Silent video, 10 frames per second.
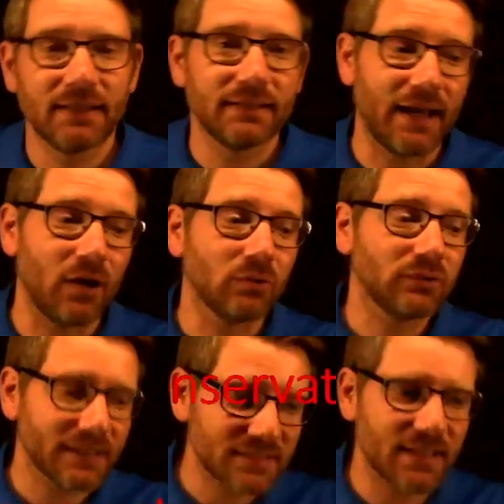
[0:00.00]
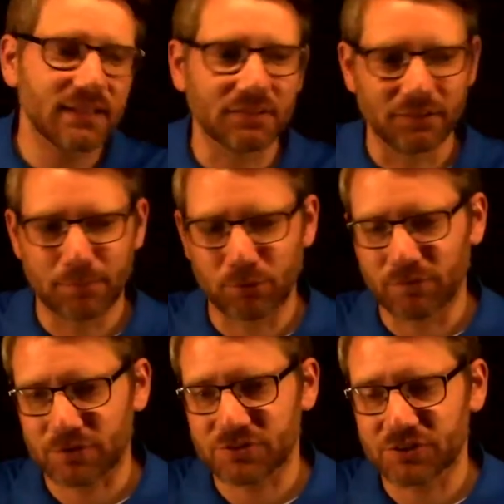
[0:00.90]
Now, let's get into liberal
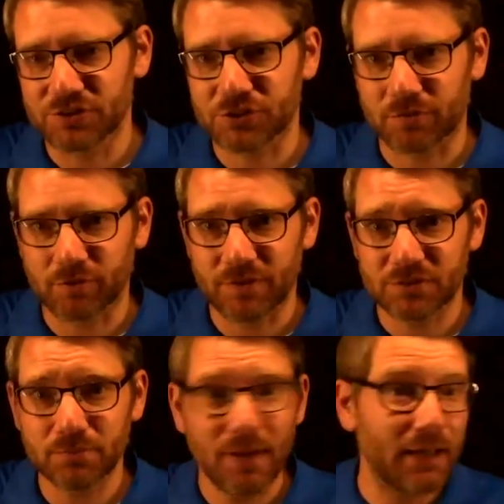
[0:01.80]
versus conservatism,